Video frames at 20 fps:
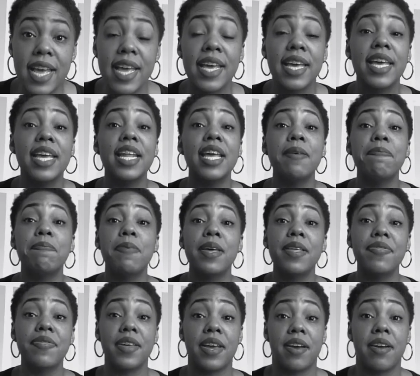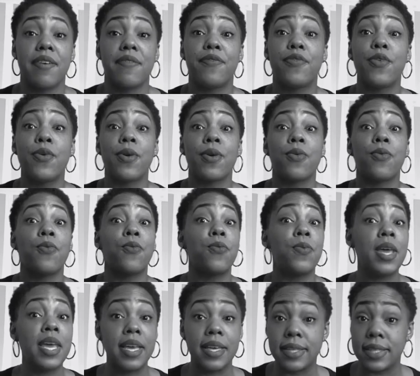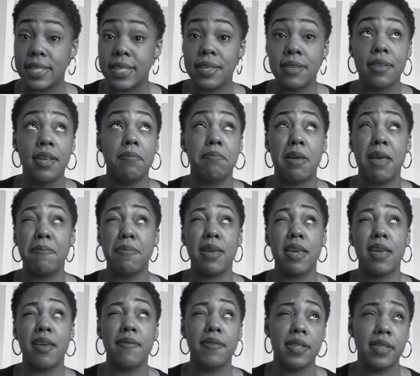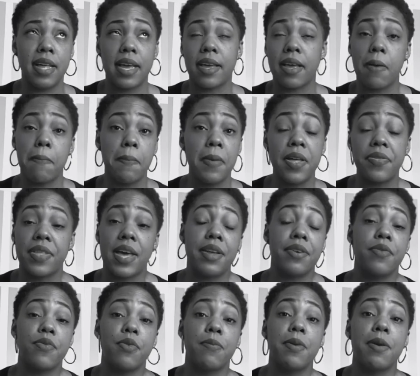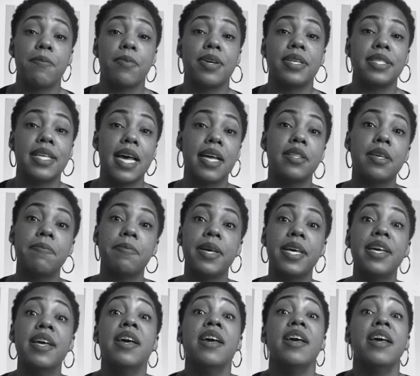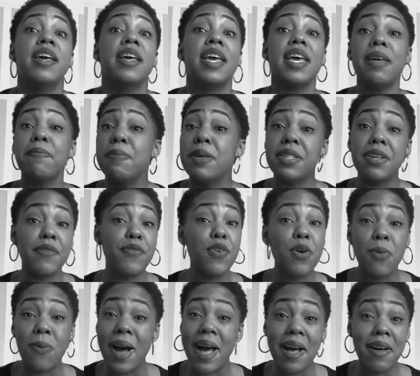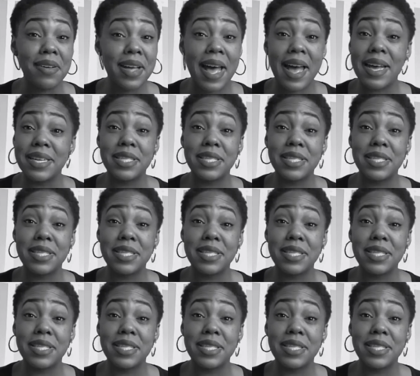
It had been there for weeks, maybe even like a month. I don't remember exactly, but it had been there for a while, guys.